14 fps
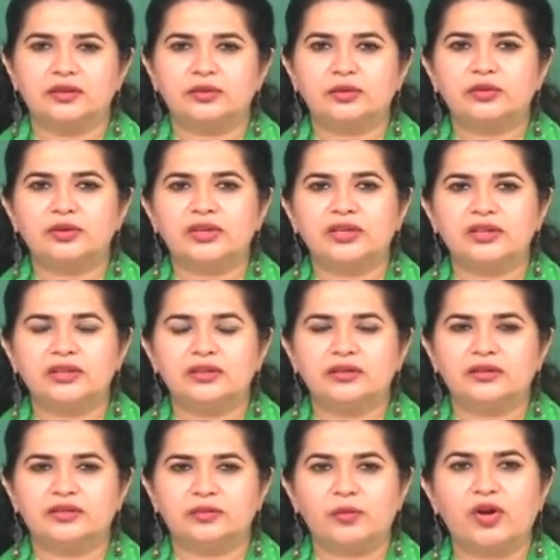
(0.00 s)
rural
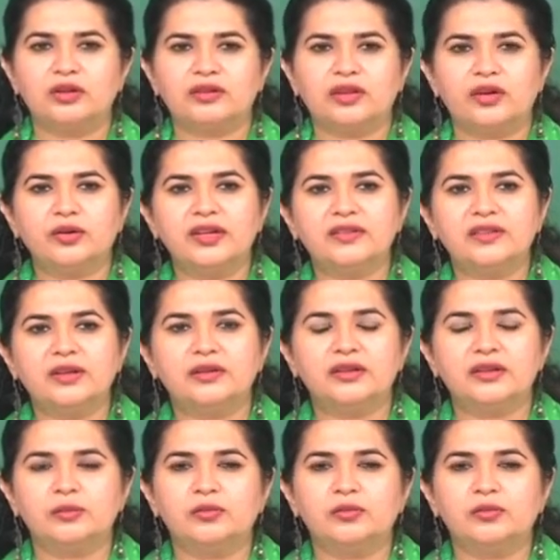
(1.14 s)
small town, and then they